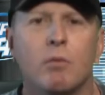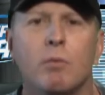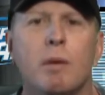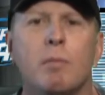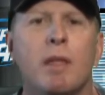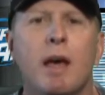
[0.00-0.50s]
I can
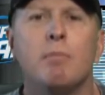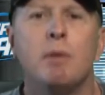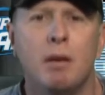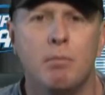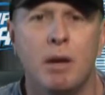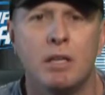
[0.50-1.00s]
remember that
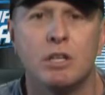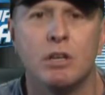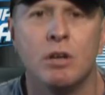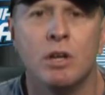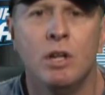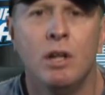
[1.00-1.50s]
being
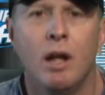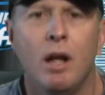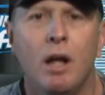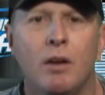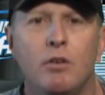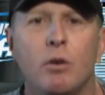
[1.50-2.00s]
mentioned
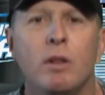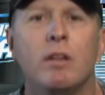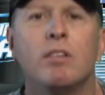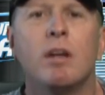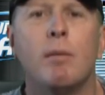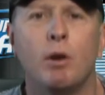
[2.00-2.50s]
during
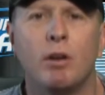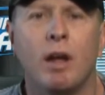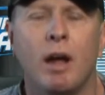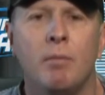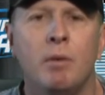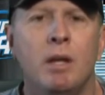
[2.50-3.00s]
the
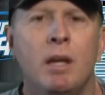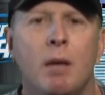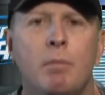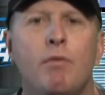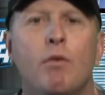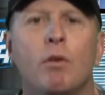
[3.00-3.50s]
summertime
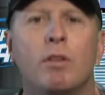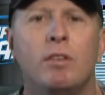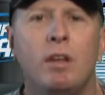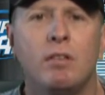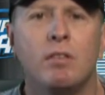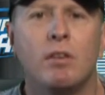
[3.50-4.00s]
and before the
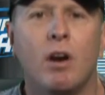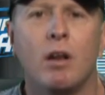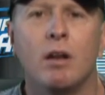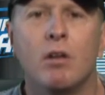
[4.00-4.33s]
season started.